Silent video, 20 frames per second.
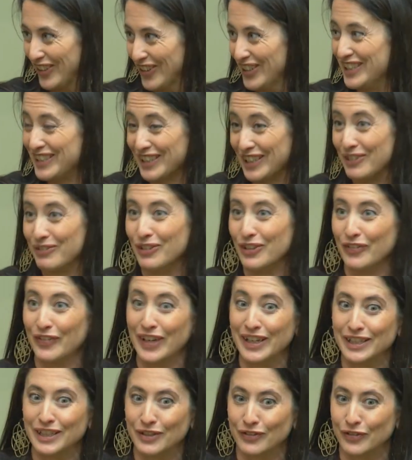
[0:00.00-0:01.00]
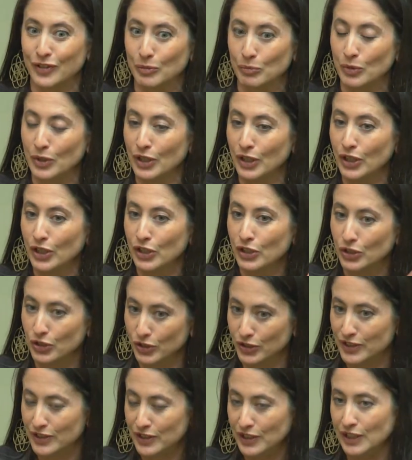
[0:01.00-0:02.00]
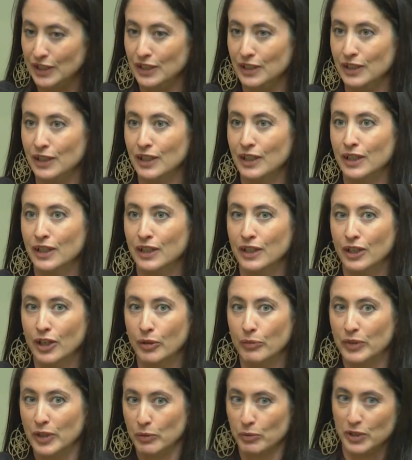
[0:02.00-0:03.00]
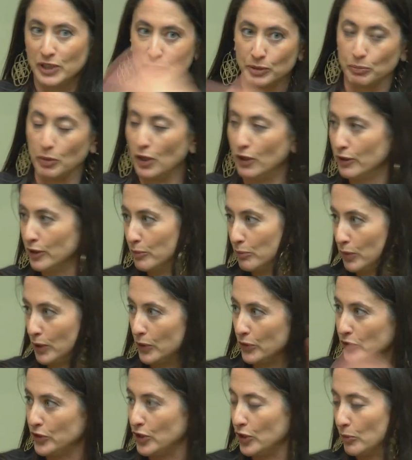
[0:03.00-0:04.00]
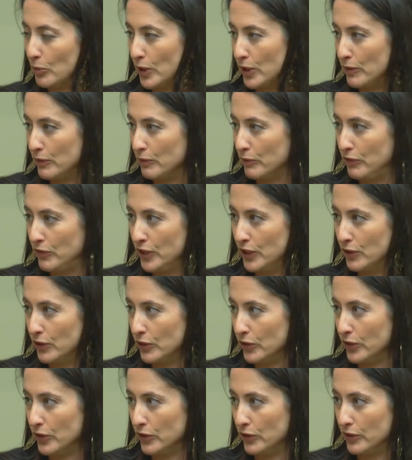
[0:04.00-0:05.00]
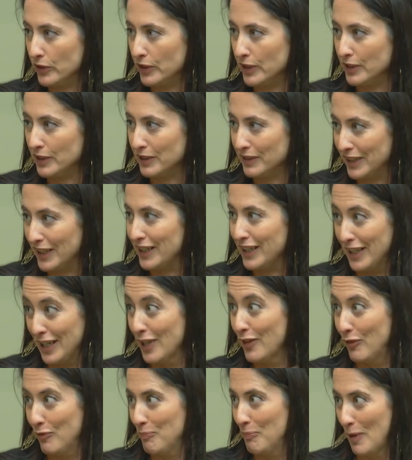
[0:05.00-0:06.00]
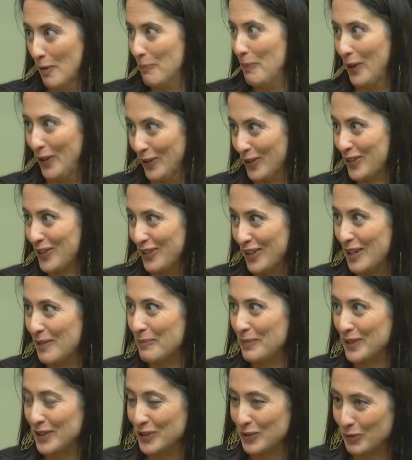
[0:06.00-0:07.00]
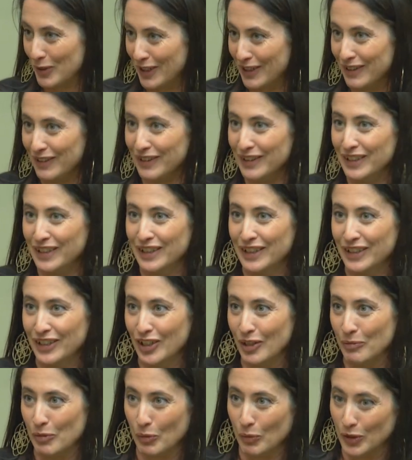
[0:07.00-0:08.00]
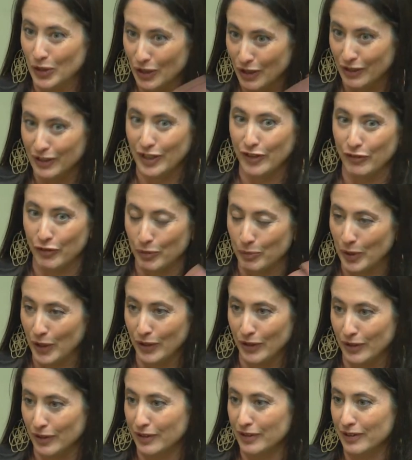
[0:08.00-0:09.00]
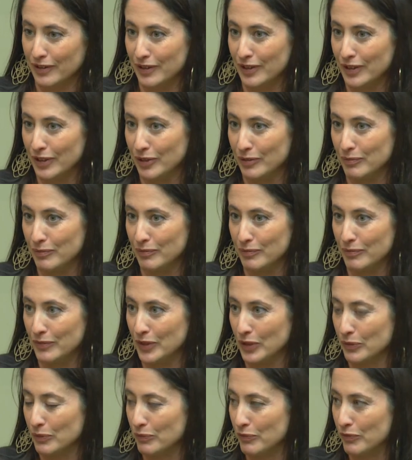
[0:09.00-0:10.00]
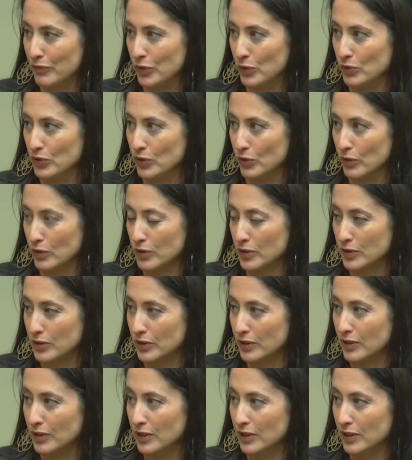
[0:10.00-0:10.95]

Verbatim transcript: so he's like, well, if I give him good seed, um, then when his pollen blows into my field, uh, then I have a better crop as well, um, and we all have a better, um, you know, food source.